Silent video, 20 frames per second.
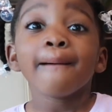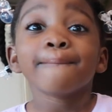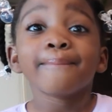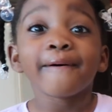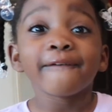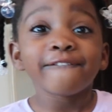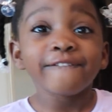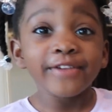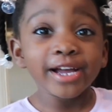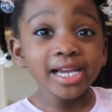
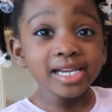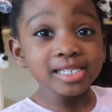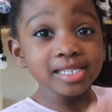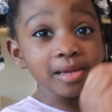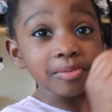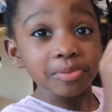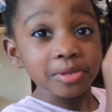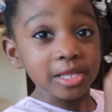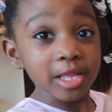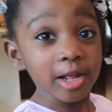But Faye's
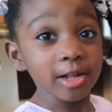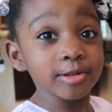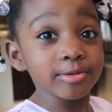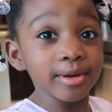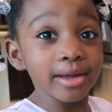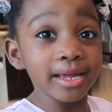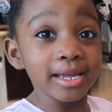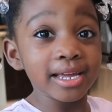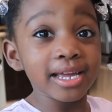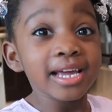upstairs
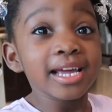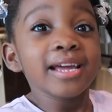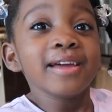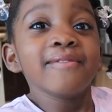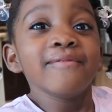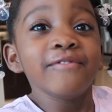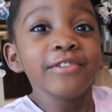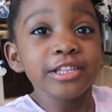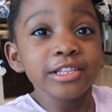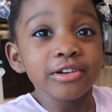playing
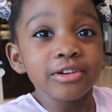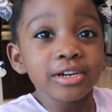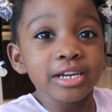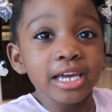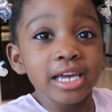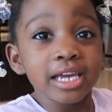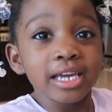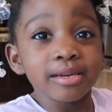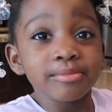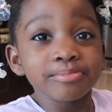video
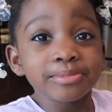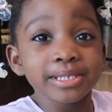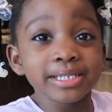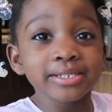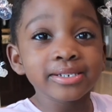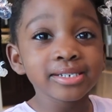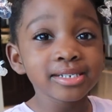games.